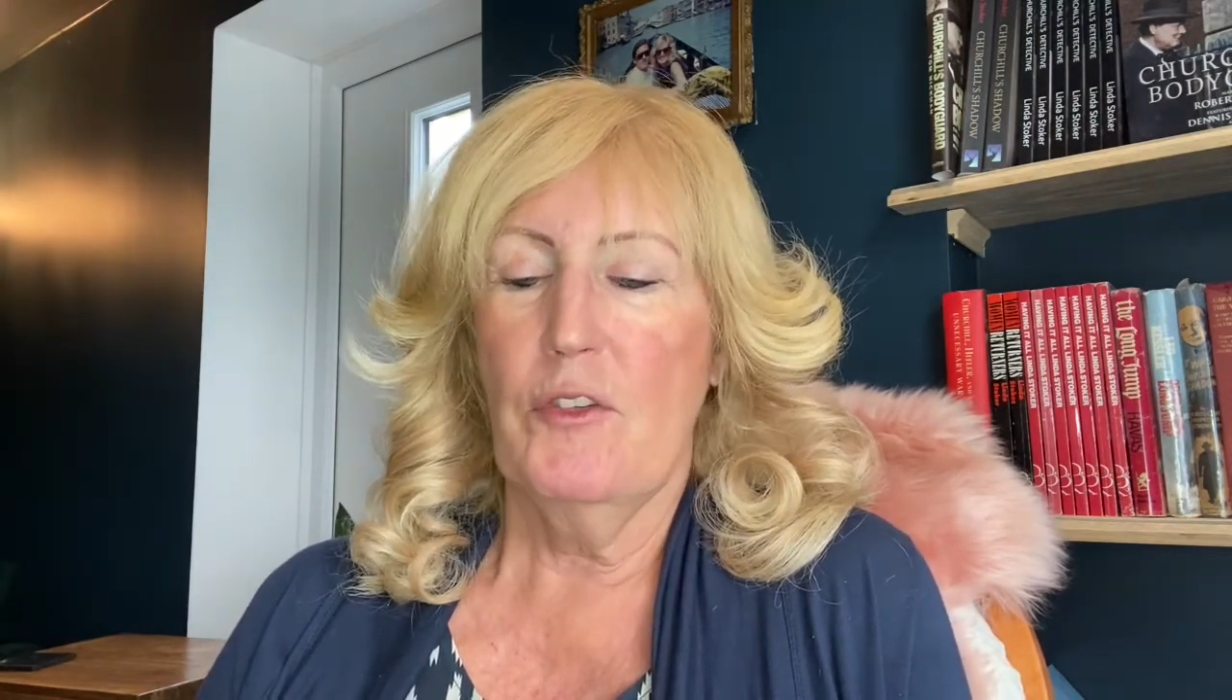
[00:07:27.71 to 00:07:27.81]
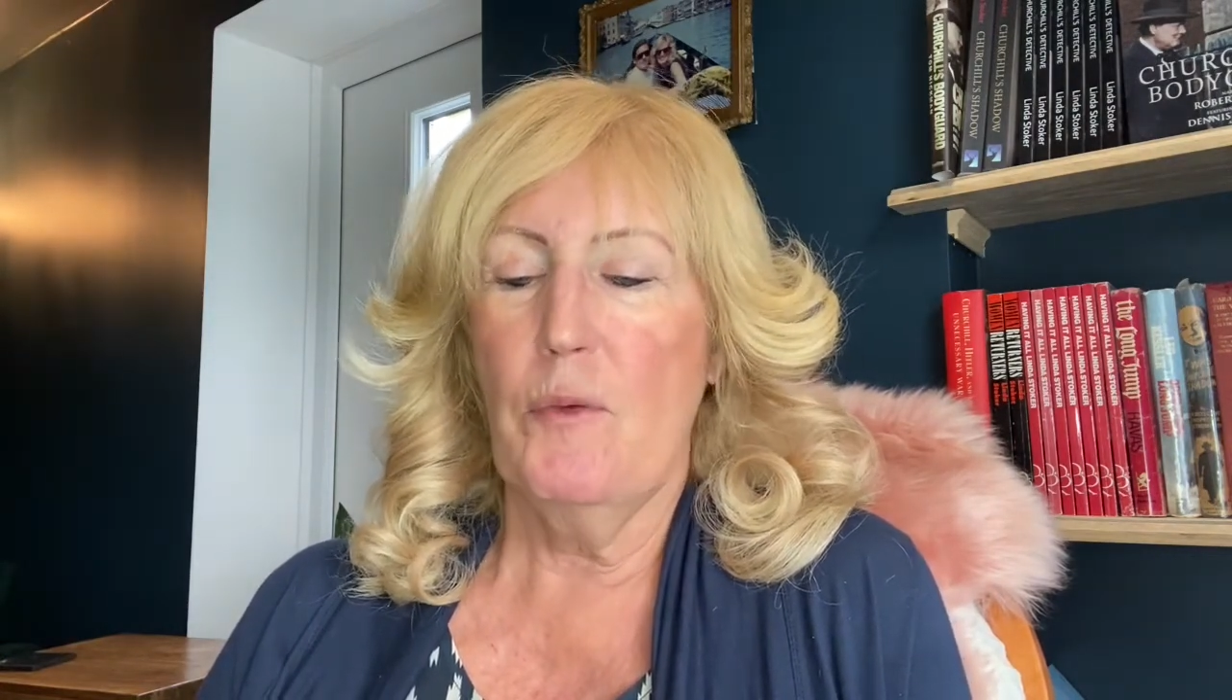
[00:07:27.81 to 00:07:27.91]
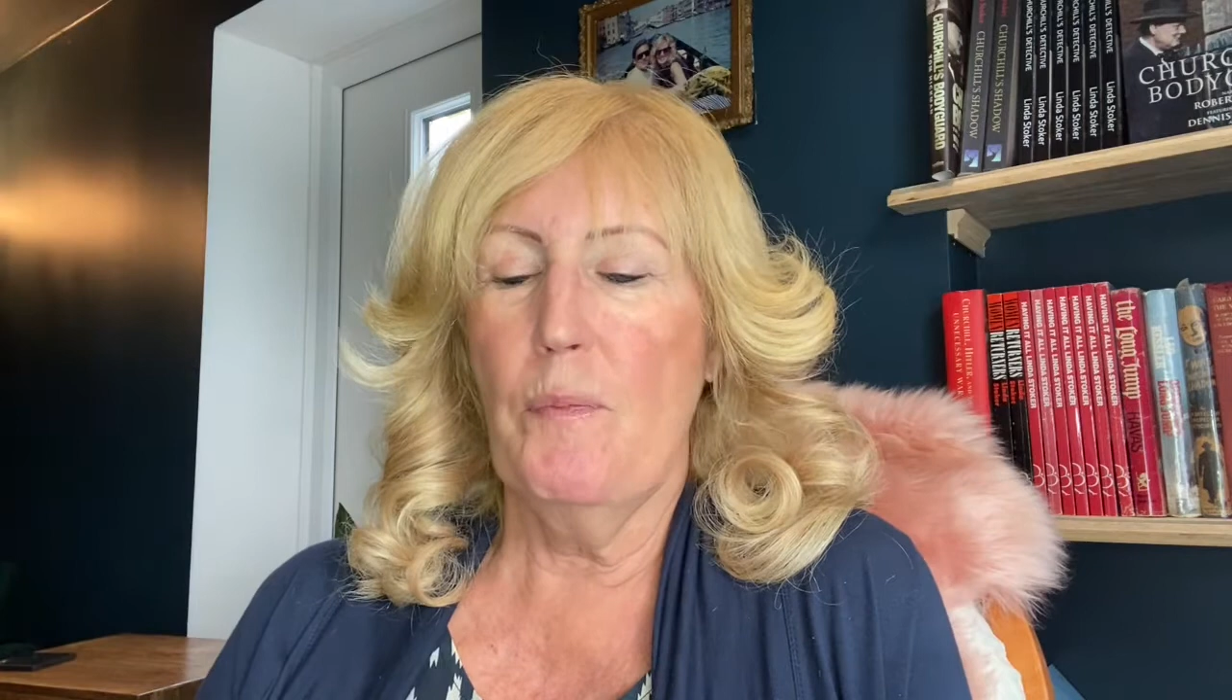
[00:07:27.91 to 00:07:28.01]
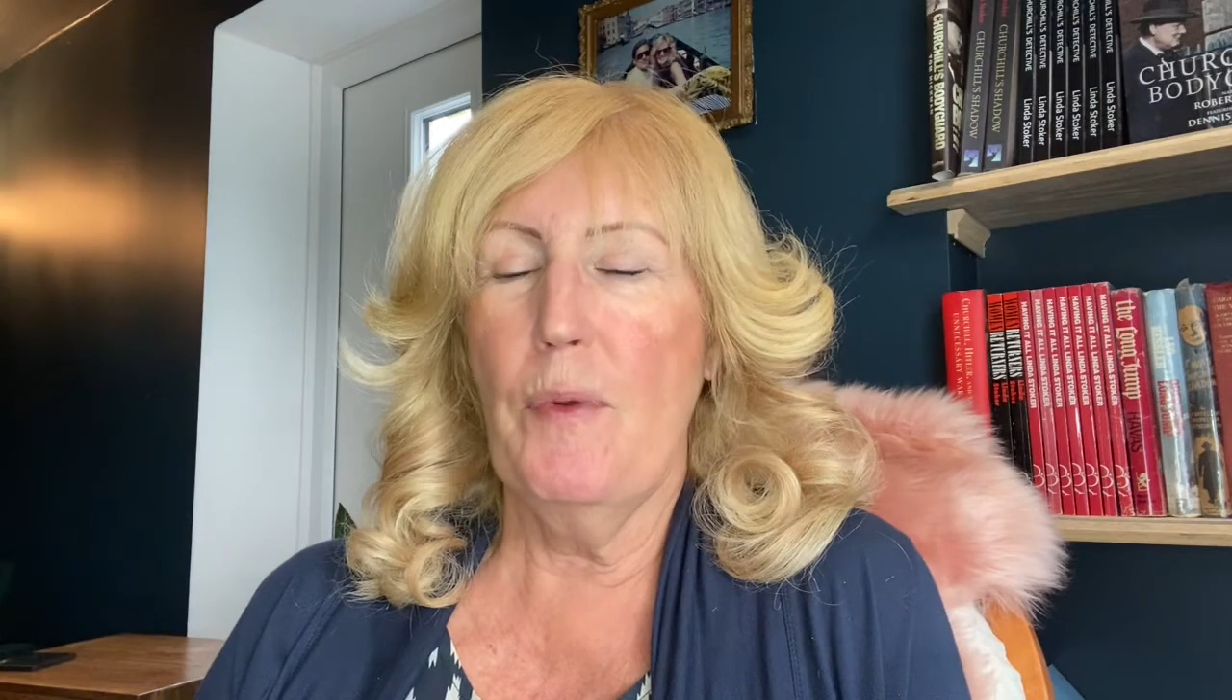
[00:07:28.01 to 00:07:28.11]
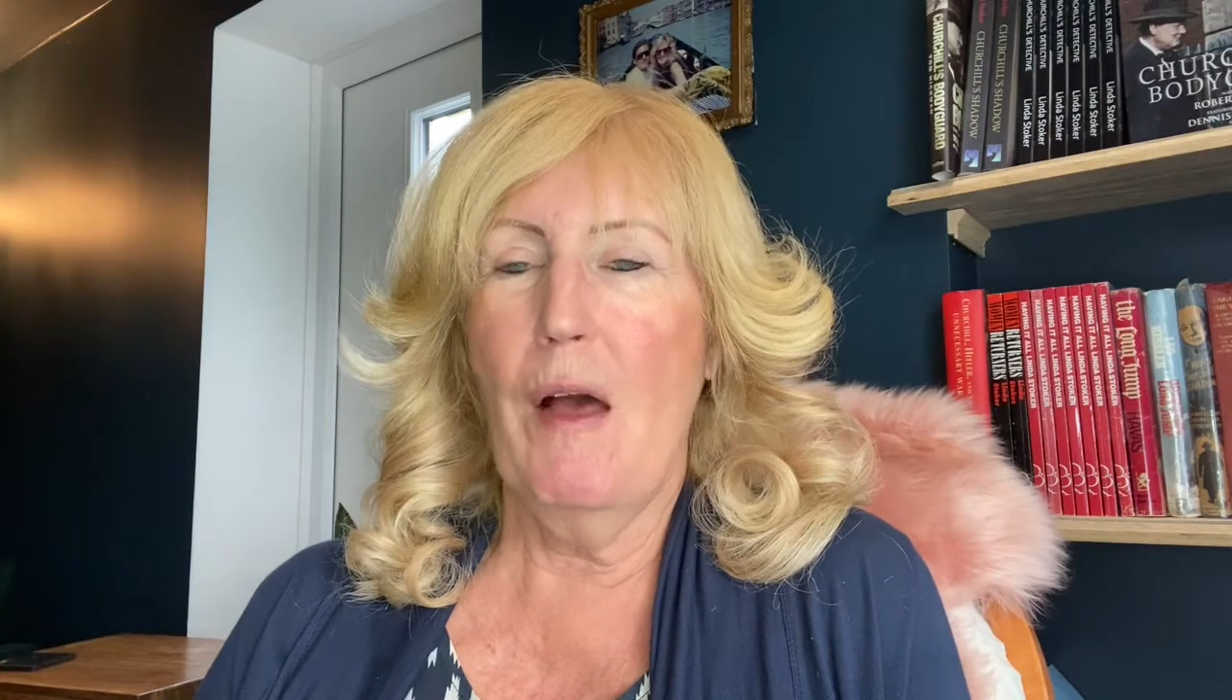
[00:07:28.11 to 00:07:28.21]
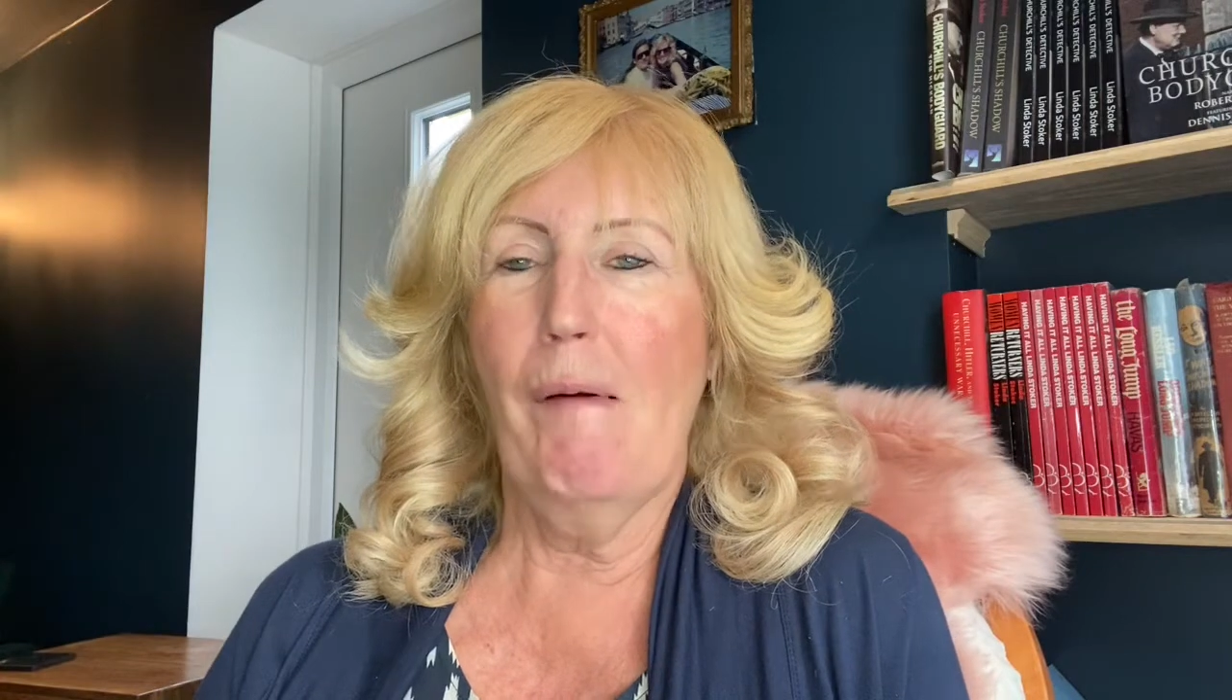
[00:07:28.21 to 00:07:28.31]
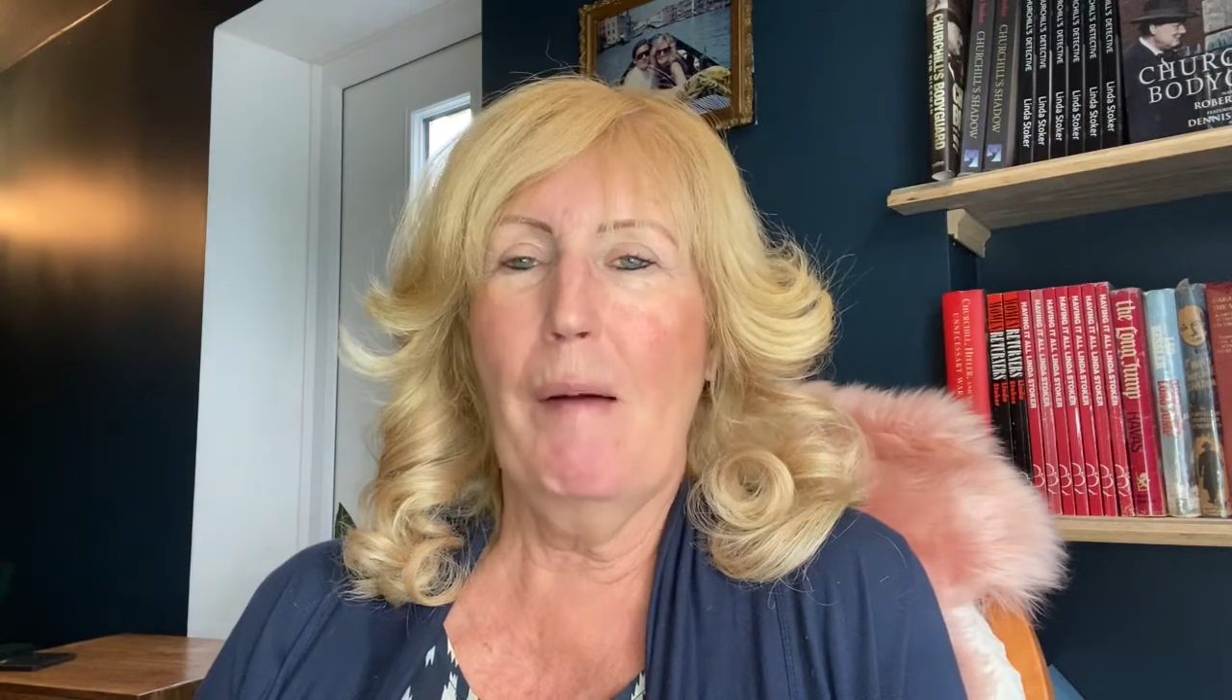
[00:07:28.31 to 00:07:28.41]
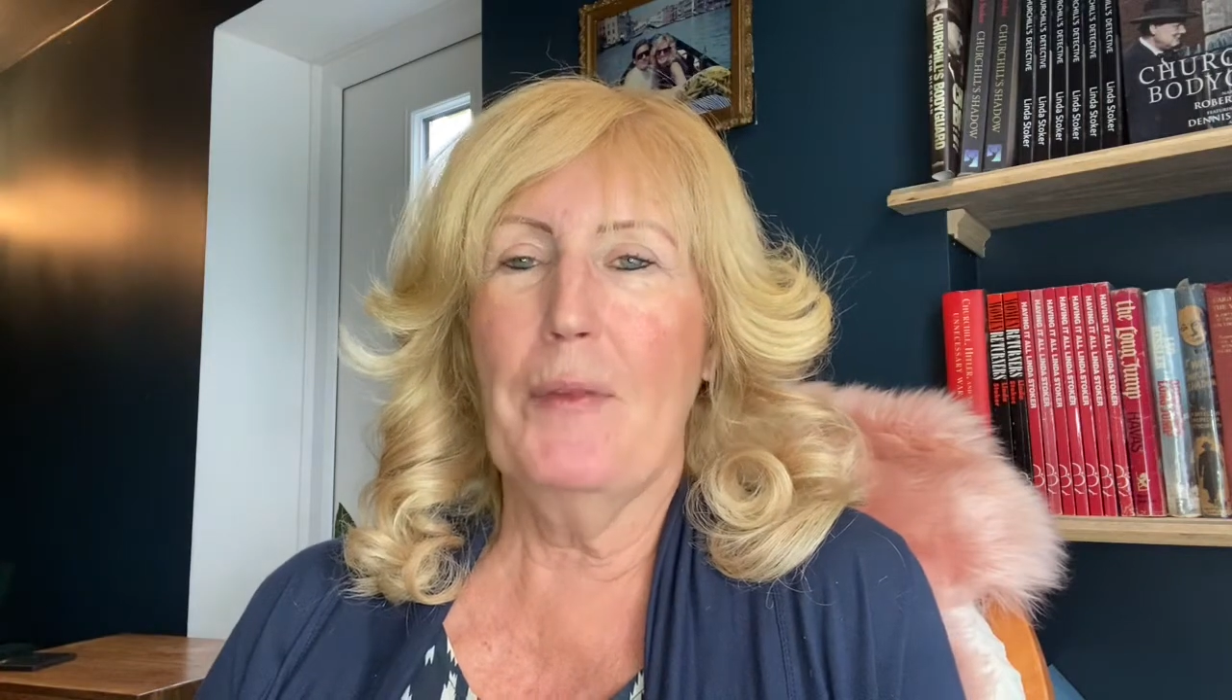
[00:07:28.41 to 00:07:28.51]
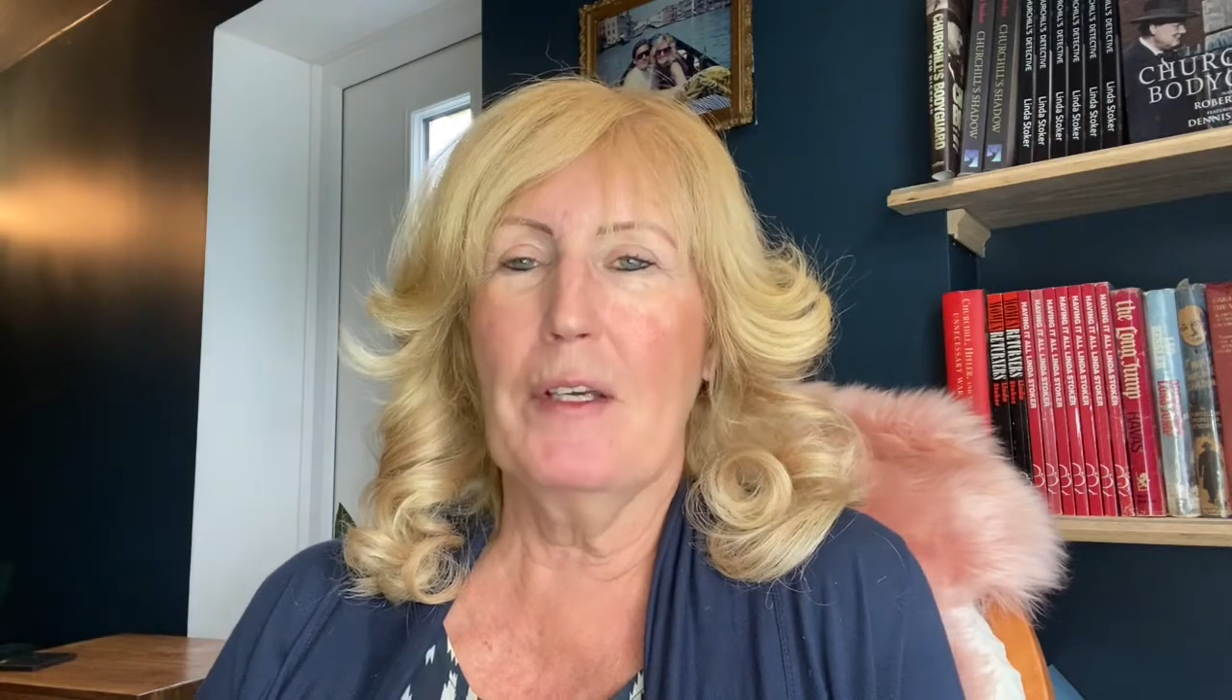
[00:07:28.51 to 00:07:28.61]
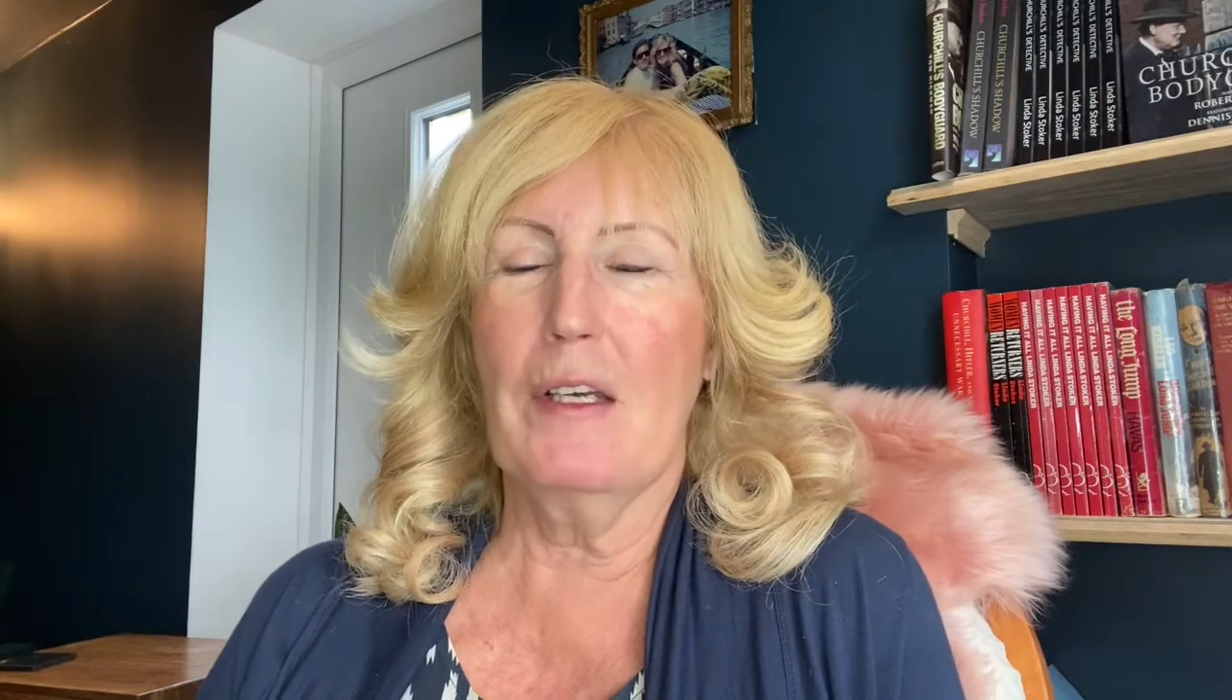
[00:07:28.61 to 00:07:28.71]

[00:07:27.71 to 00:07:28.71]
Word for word: You blow up the